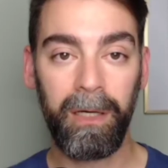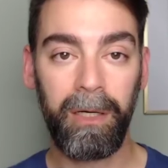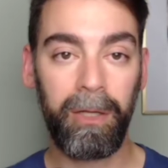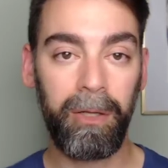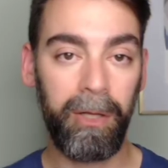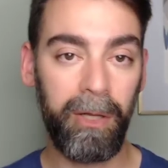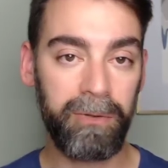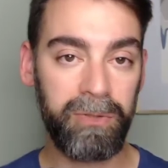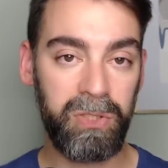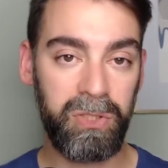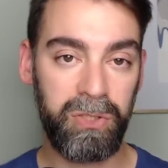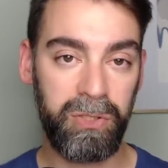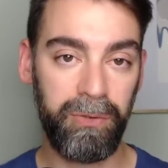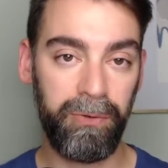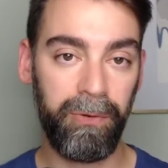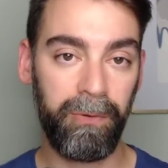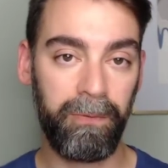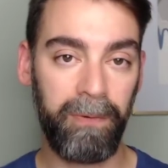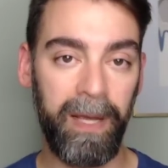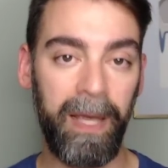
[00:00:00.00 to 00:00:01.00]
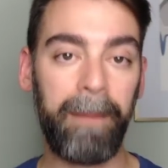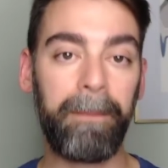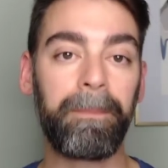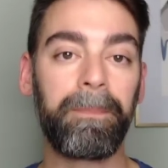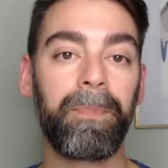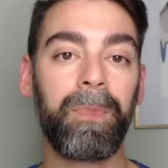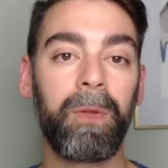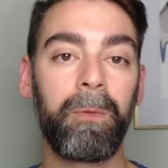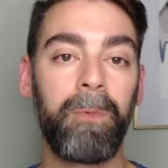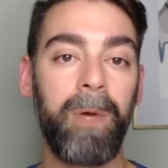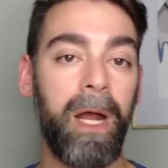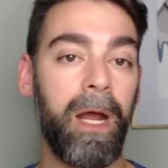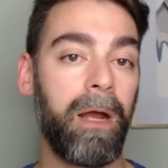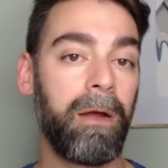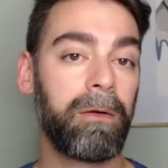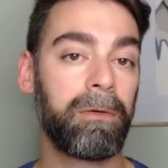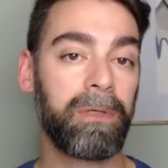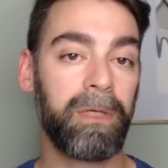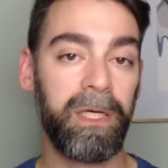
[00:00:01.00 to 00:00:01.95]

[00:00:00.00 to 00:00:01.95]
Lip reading: close to the rim, where